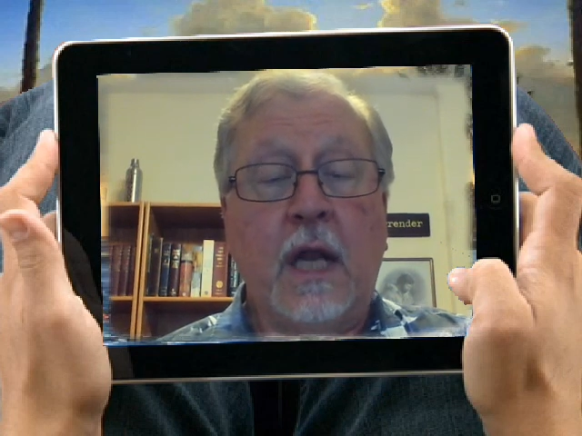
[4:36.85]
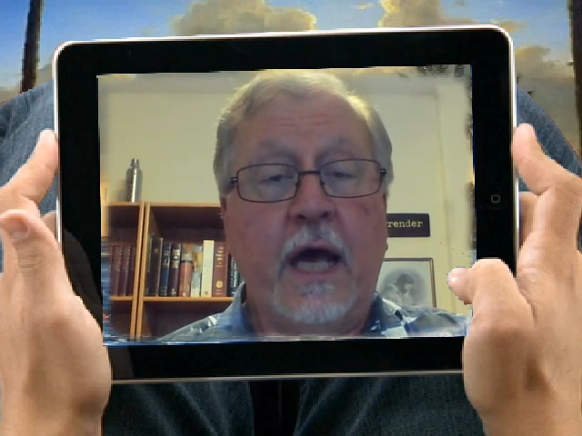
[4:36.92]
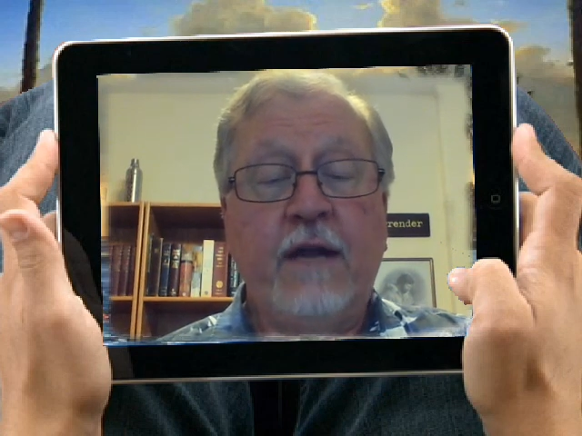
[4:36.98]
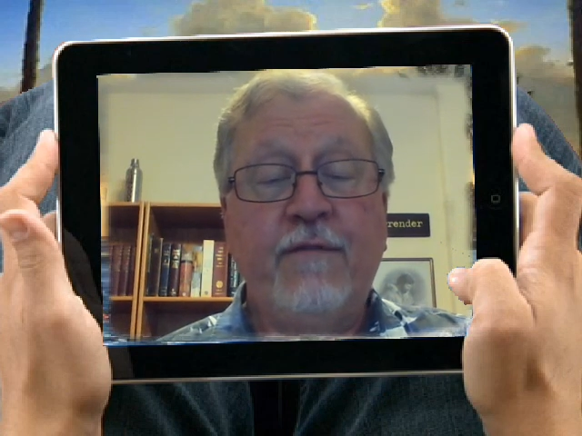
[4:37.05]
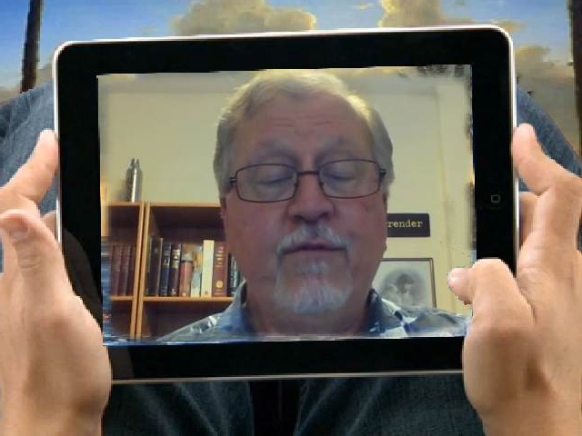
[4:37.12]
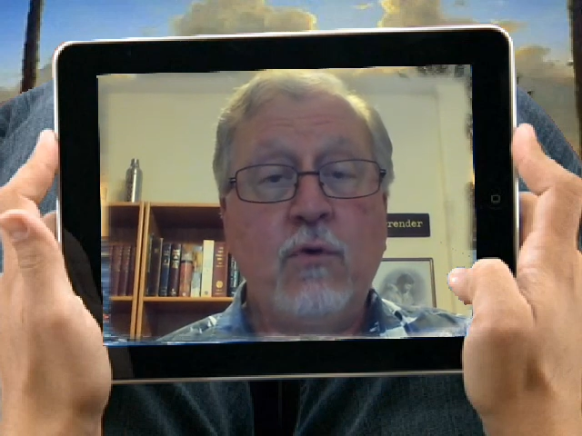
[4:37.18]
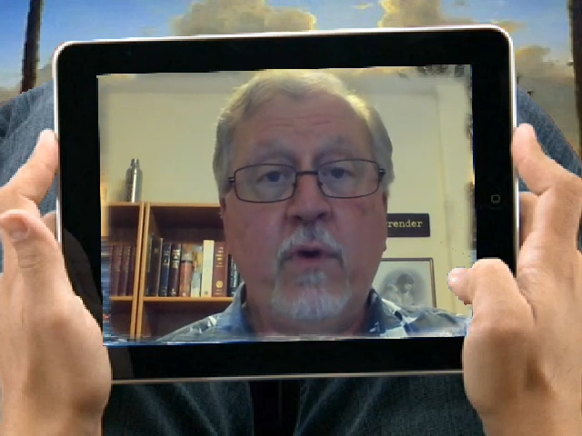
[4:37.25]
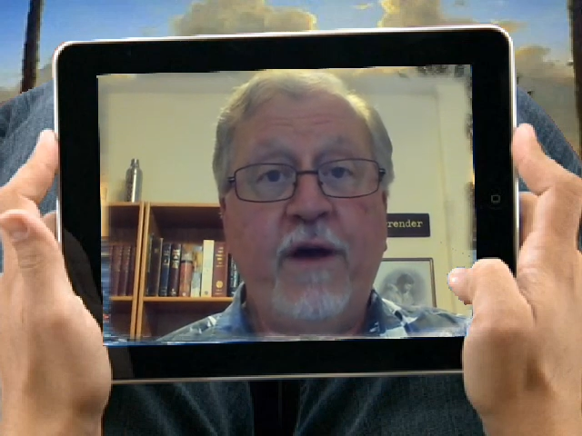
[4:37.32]
A
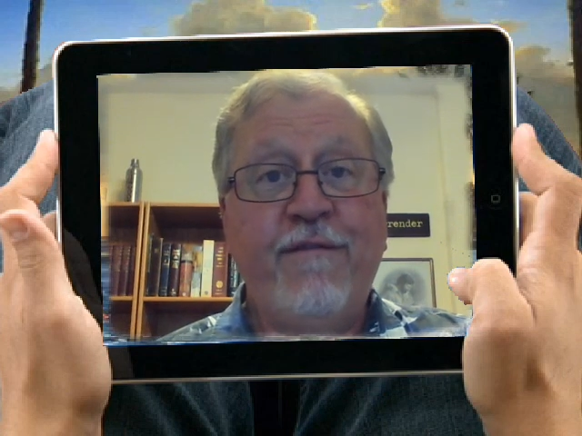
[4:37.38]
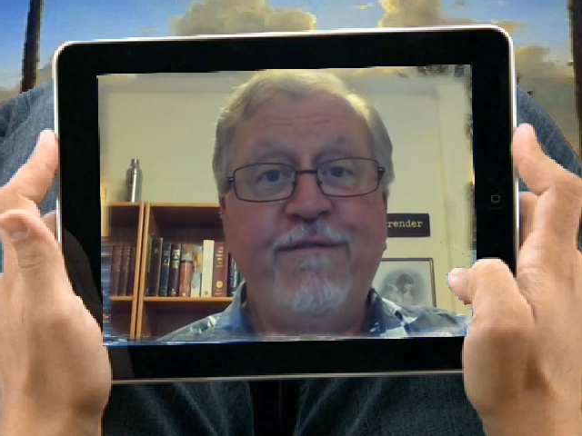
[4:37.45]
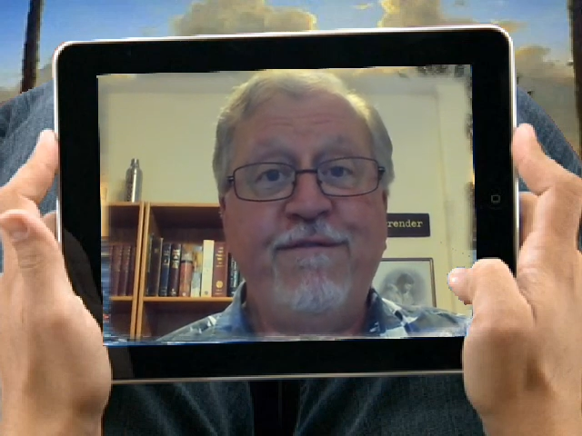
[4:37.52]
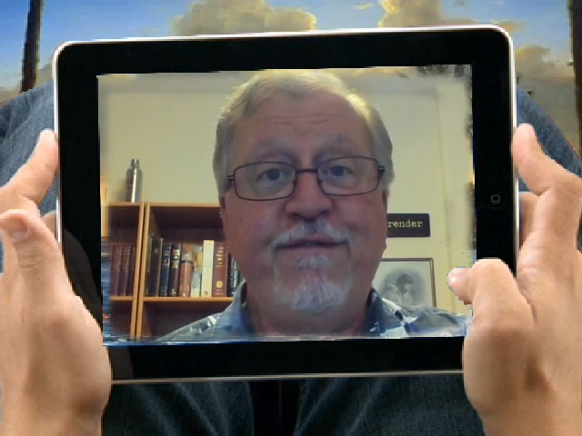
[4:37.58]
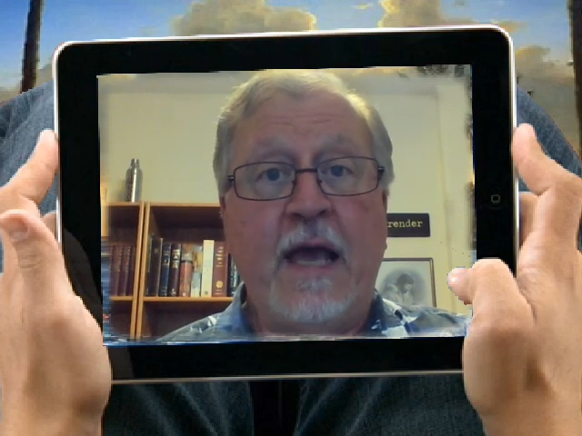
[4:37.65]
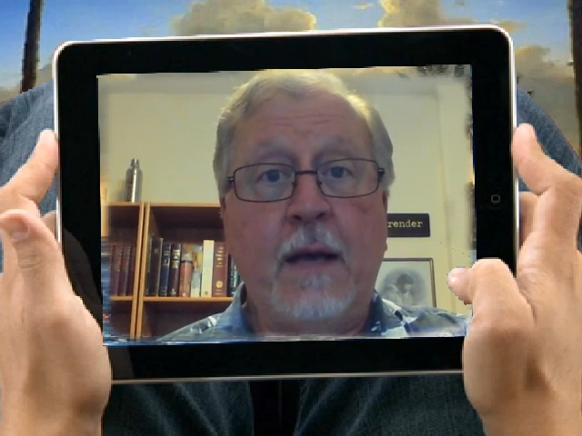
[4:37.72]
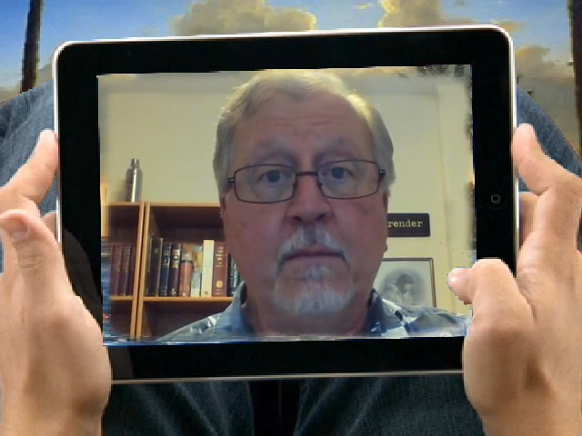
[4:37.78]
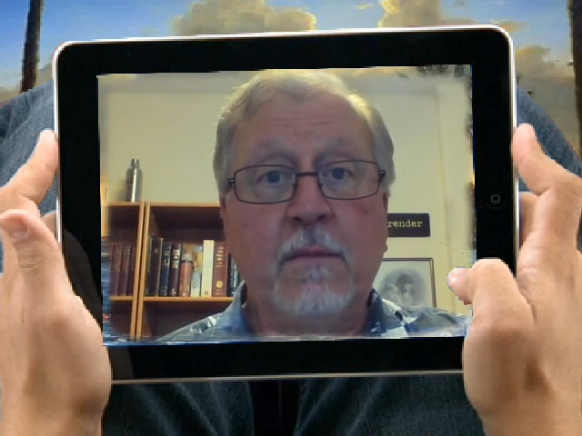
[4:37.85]
lot of you
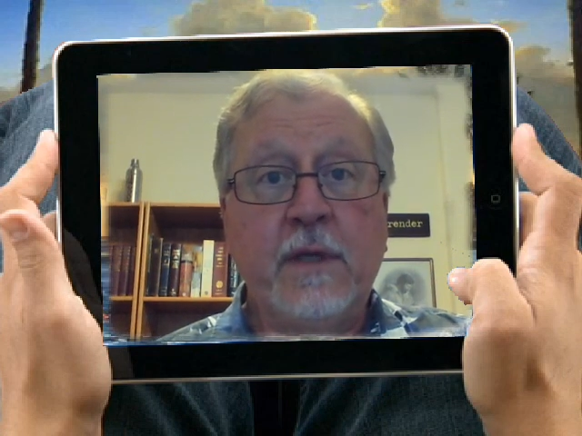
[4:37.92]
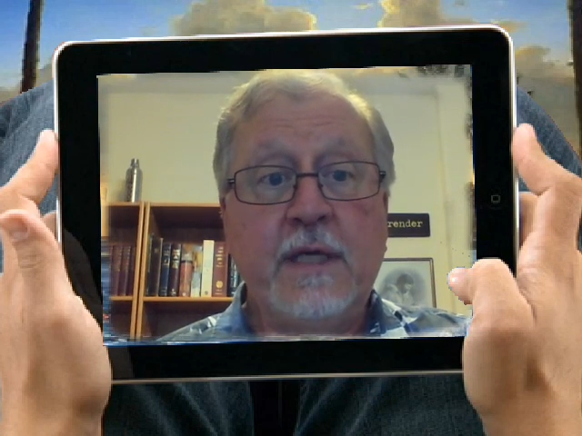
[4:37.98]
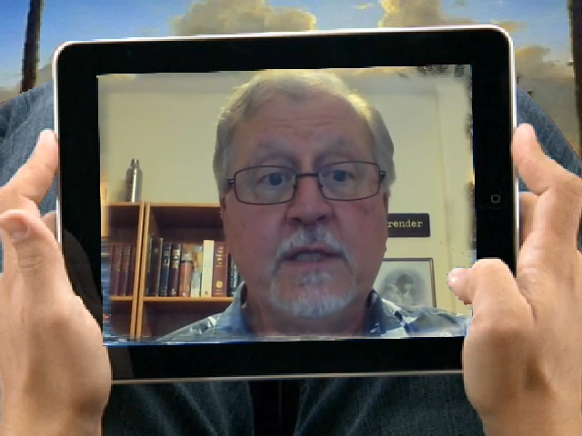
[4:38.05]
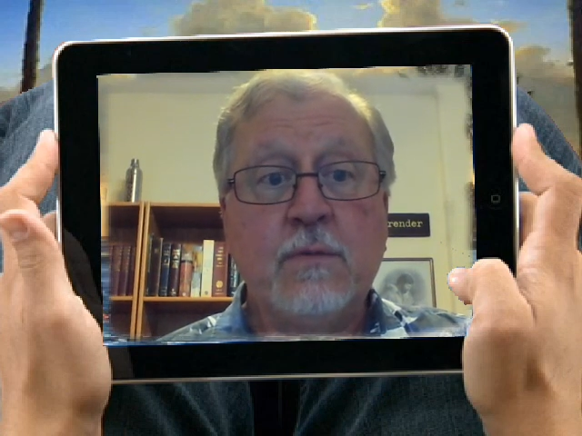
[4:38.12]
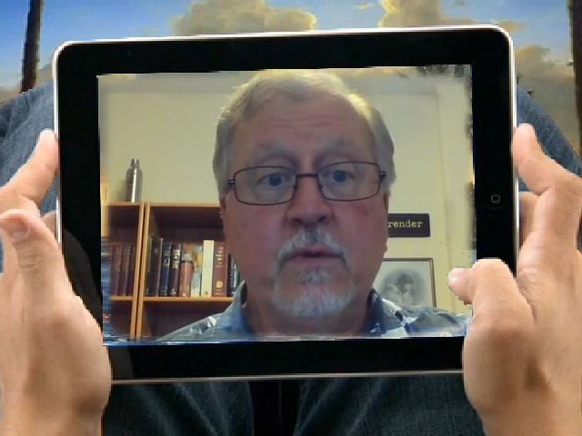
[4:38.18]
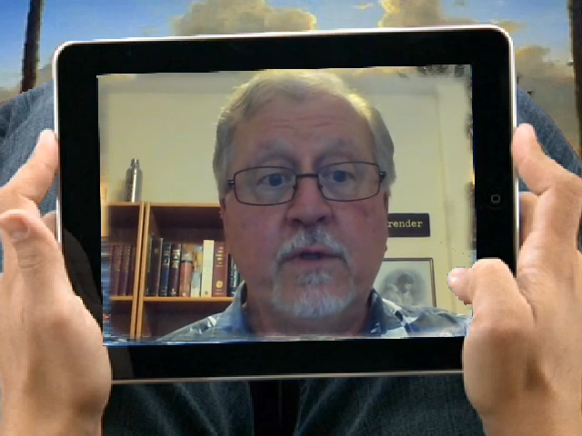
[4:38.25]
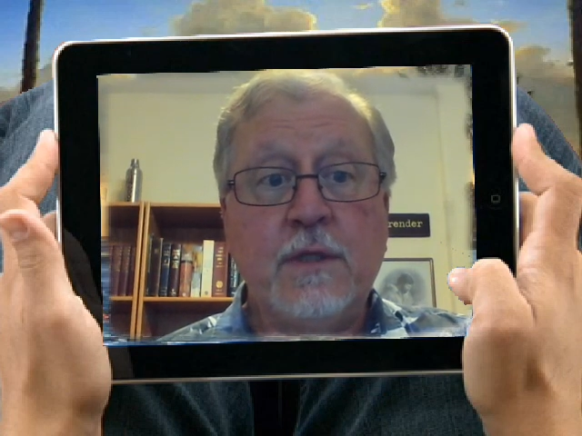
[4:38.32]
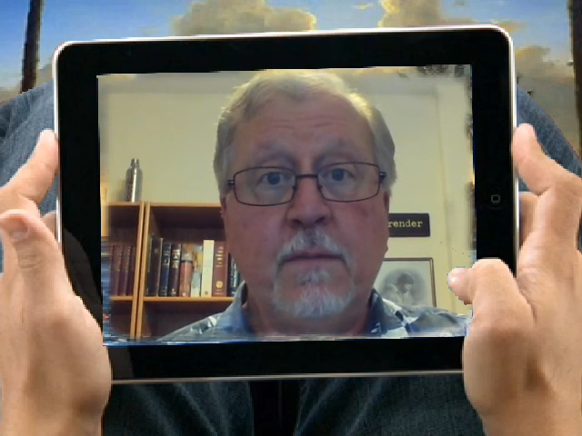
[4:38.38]
have
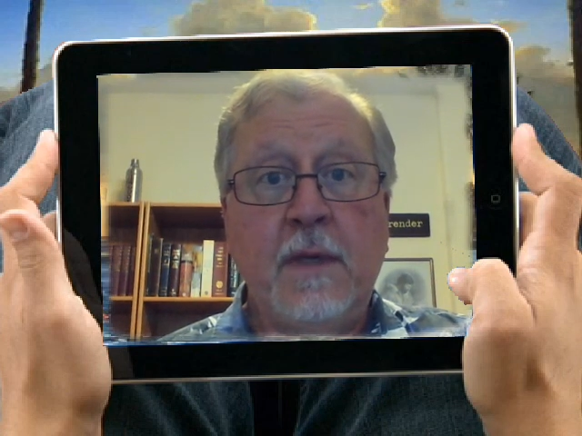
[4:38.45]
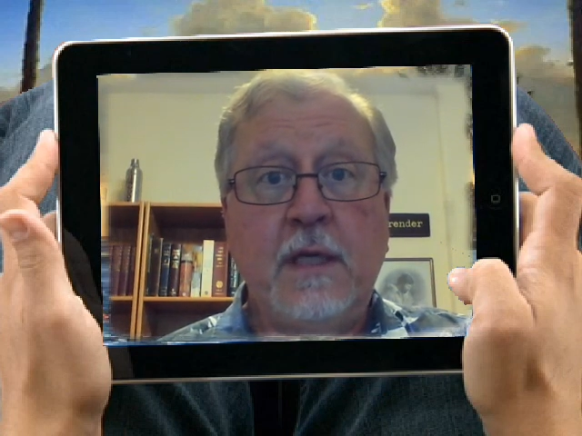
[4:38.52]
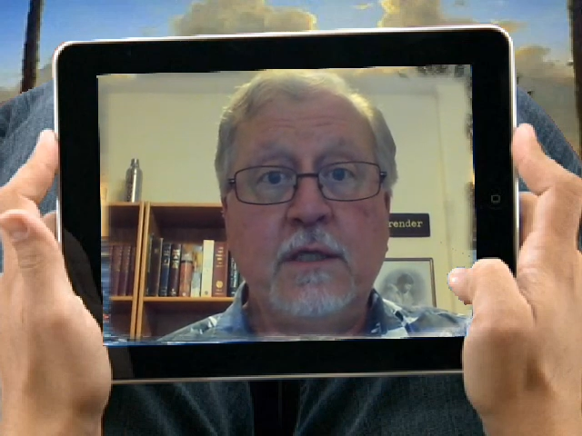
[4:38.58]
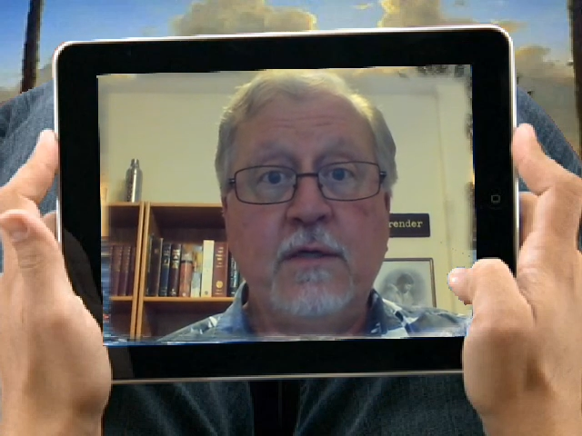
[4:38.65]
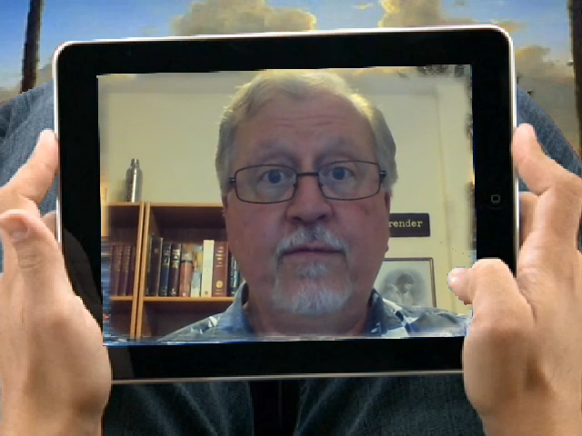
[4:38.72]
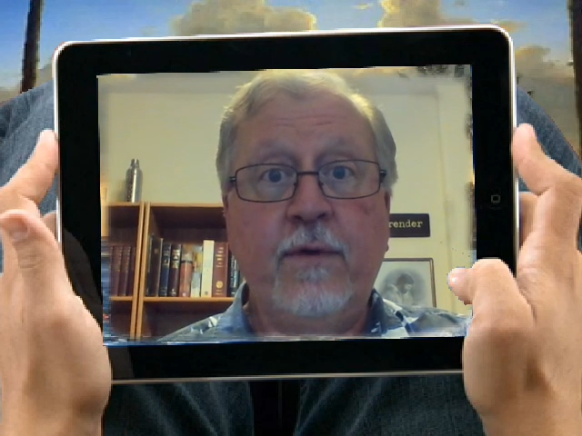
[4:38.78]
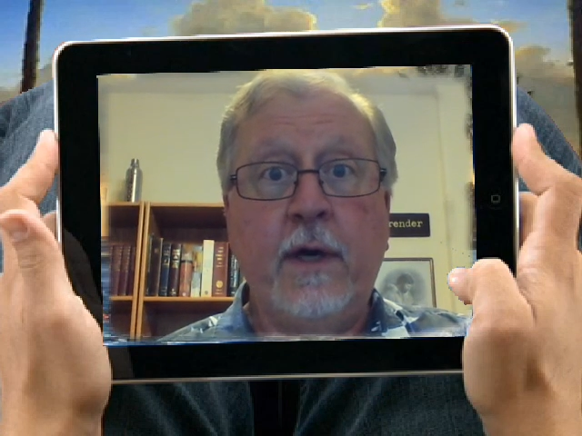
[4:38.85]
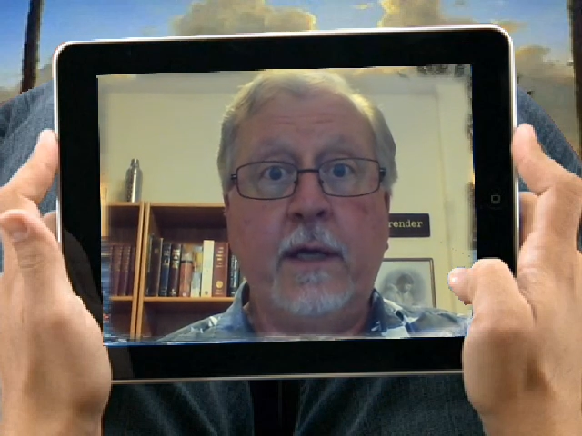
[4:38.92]
families, which
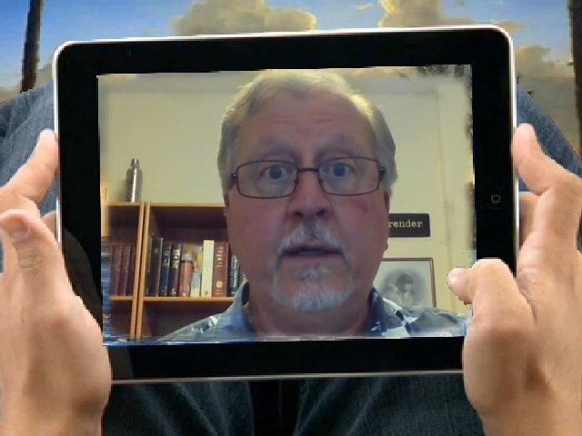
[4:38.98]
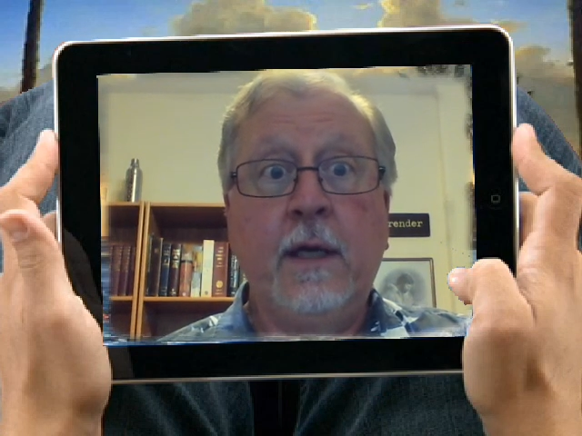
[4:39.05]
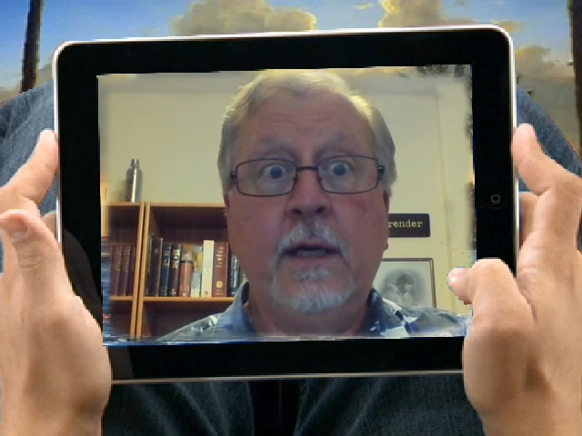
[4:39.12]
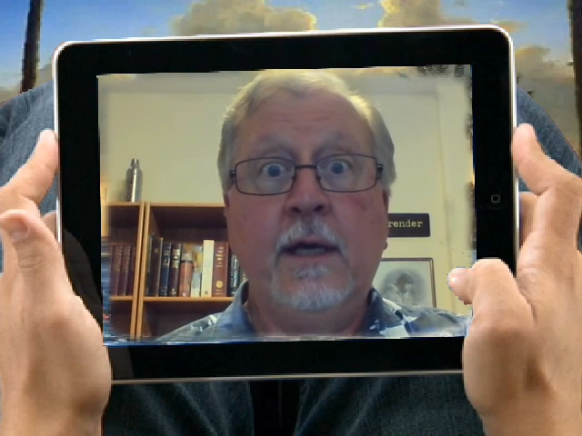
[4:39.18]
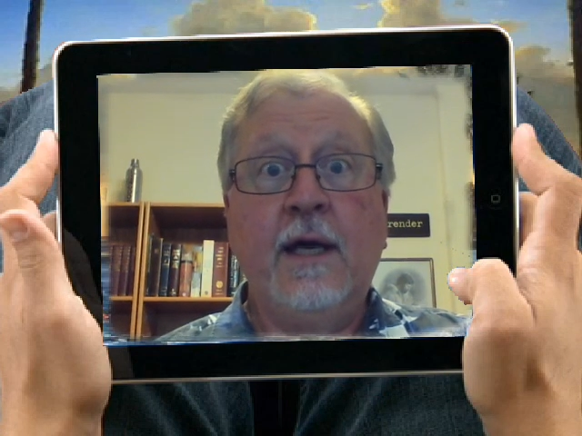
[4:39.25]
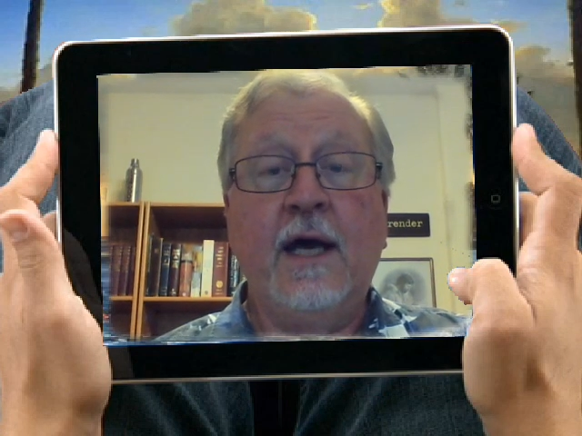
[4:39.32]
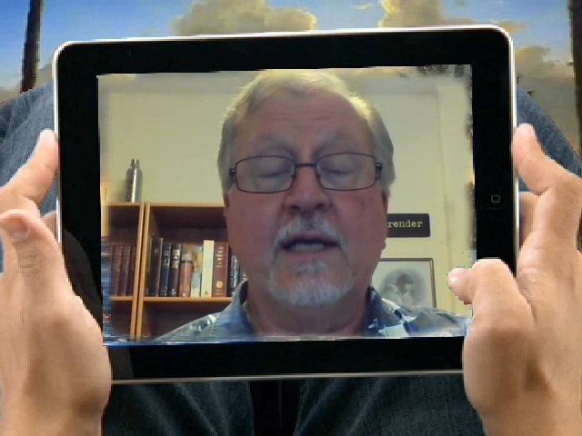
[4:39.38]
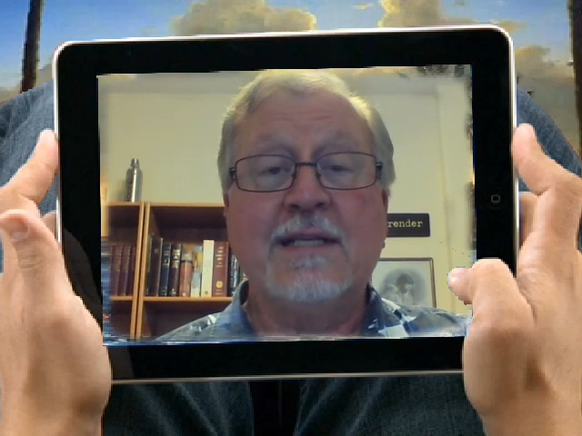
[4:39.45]
means you've got